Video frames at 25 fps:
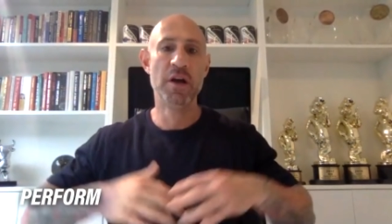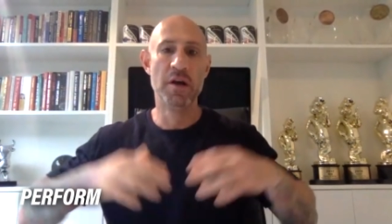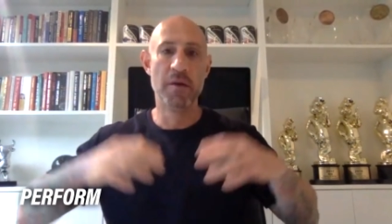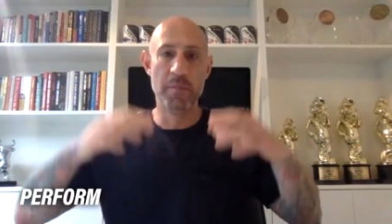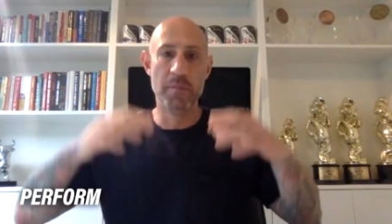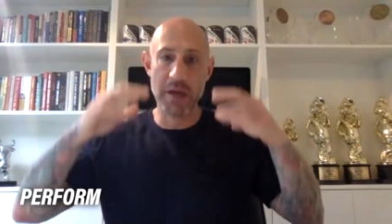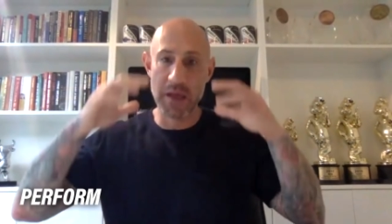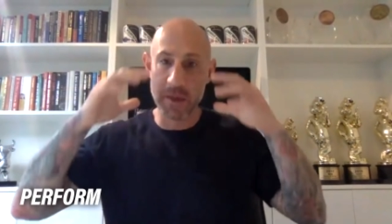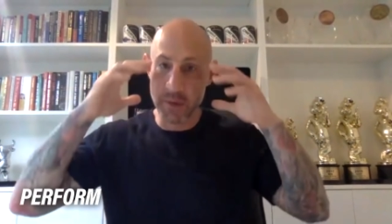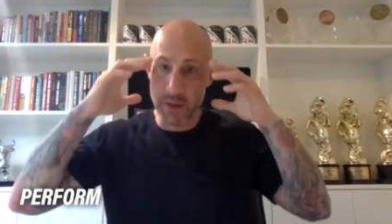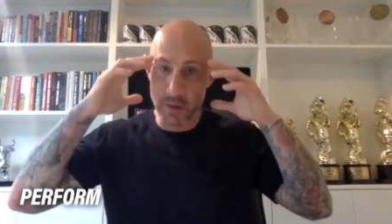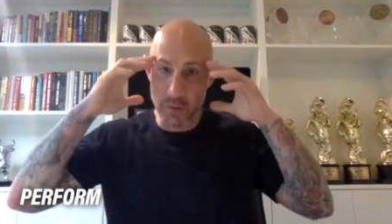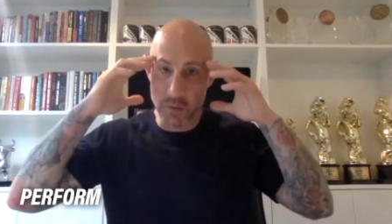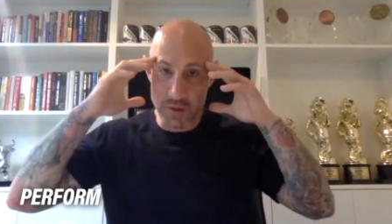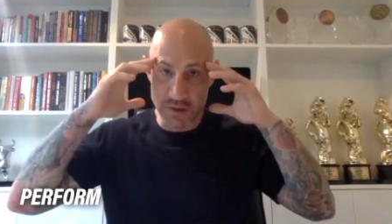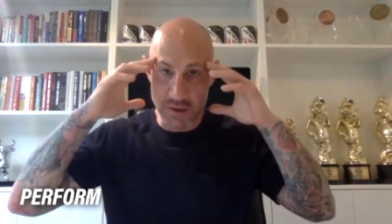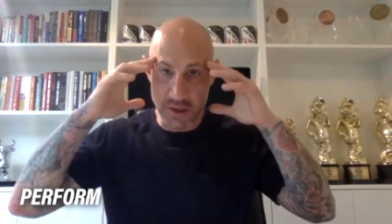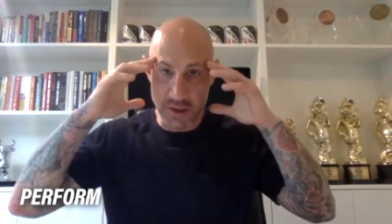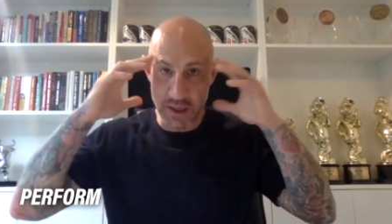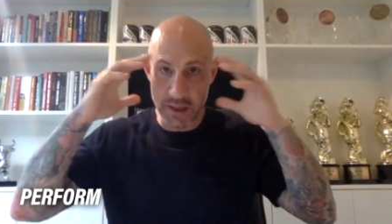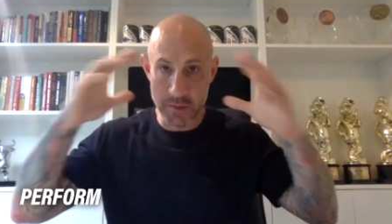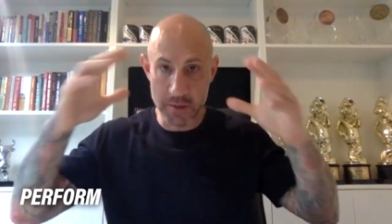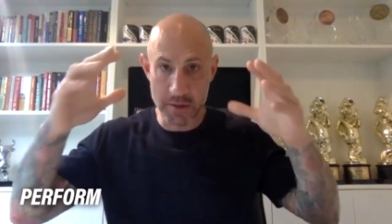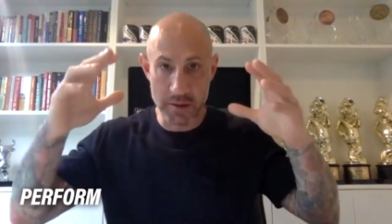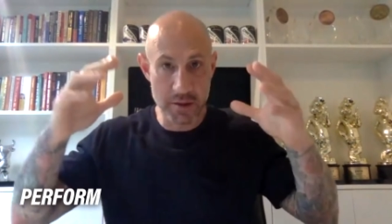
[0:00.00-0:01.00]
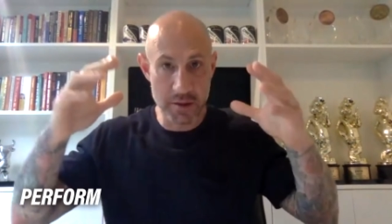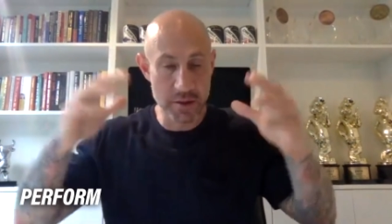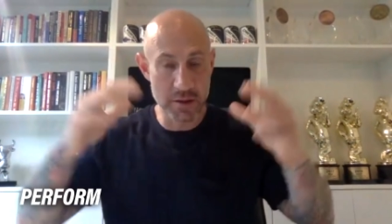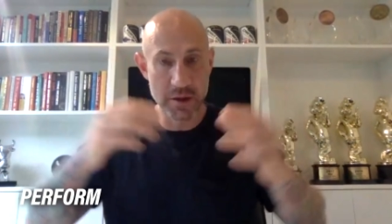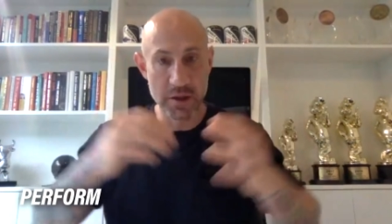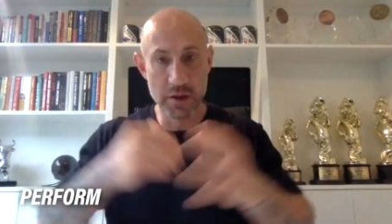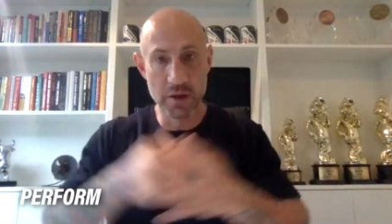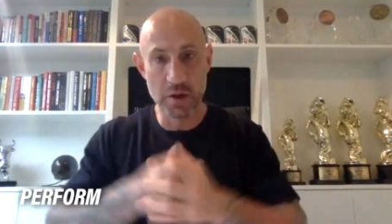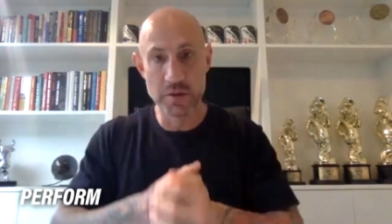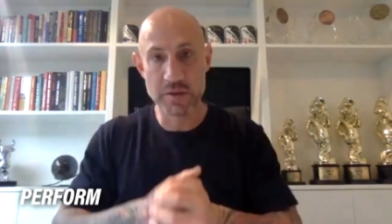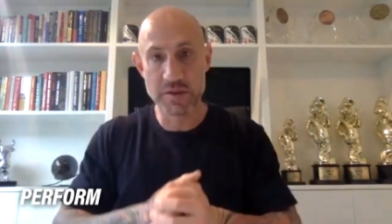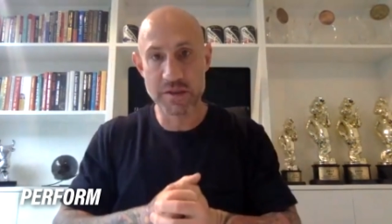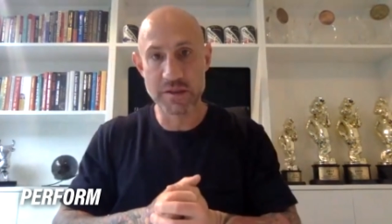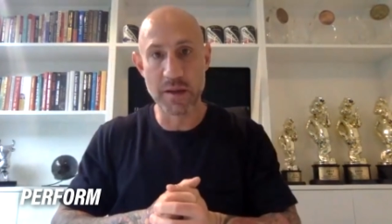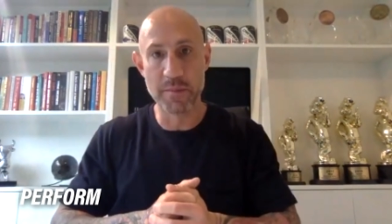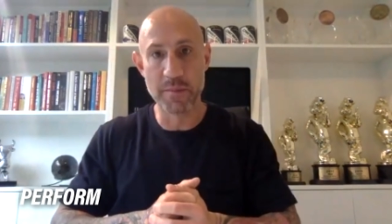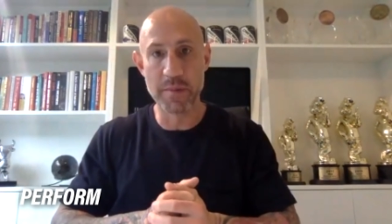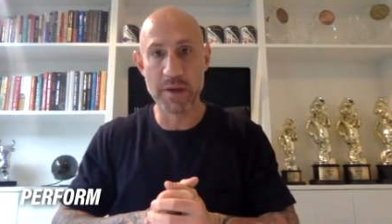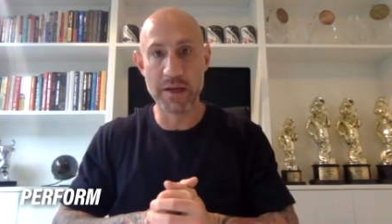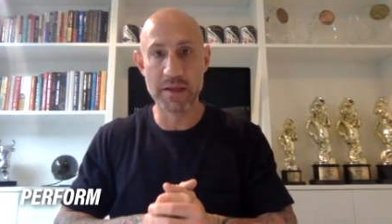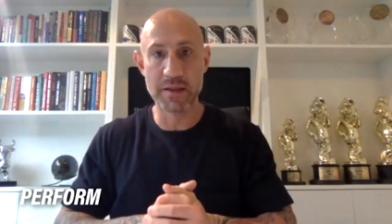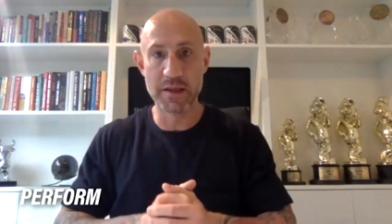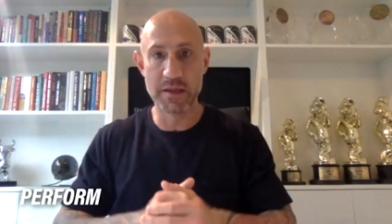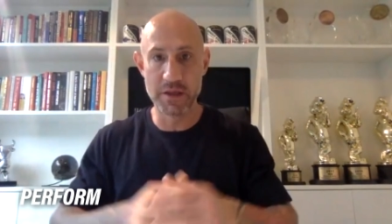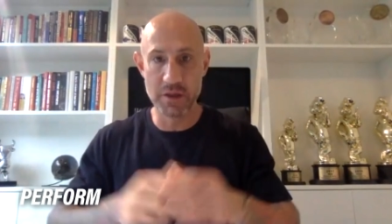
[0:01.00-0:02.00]
Maybe it was like,
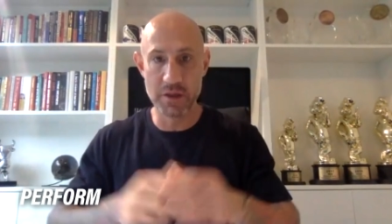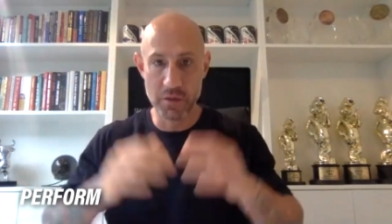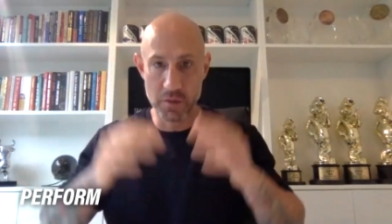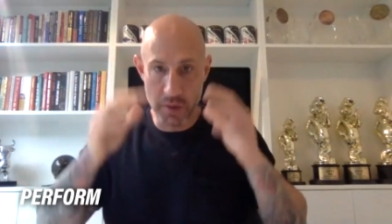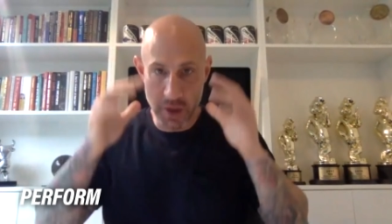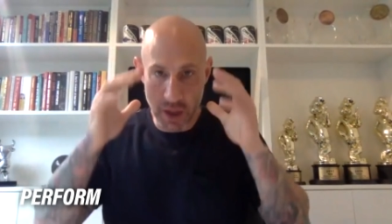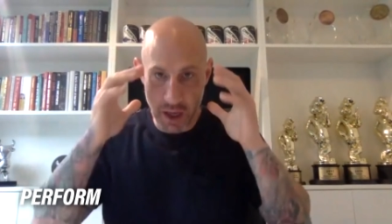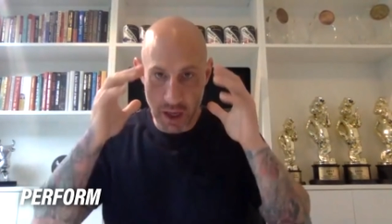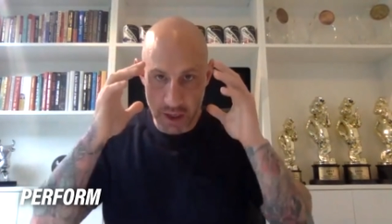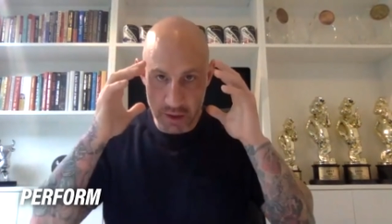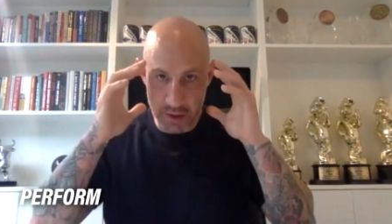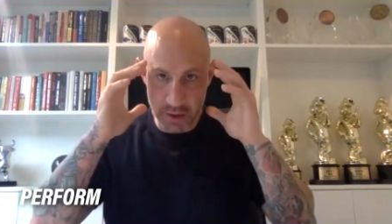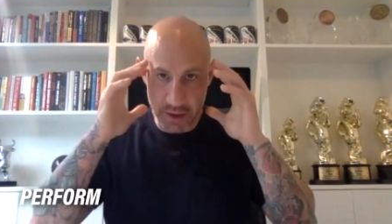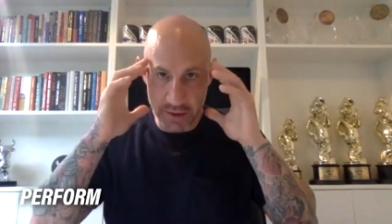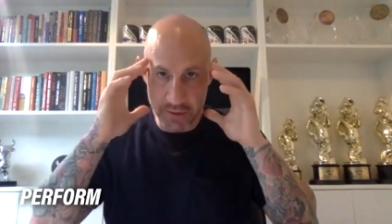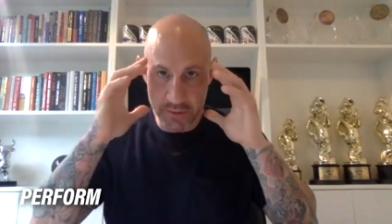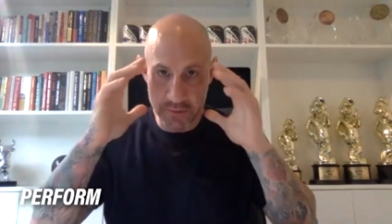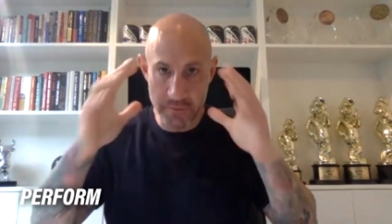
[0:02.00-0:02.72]
somebody that you kind of